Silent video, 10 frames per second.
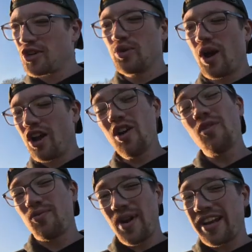to a lot
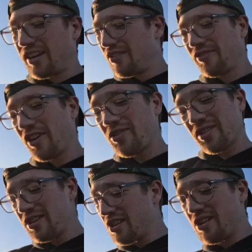of regular
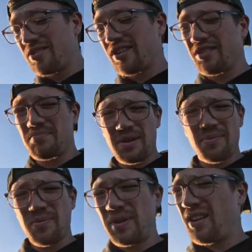folk, you know, like
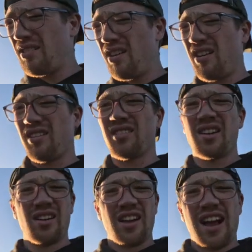people be like, oh,
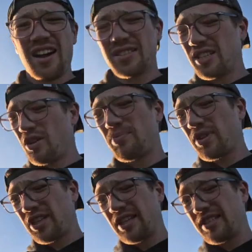how's he not
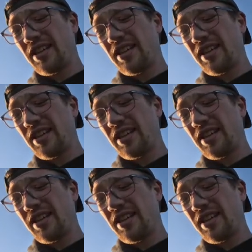brushing his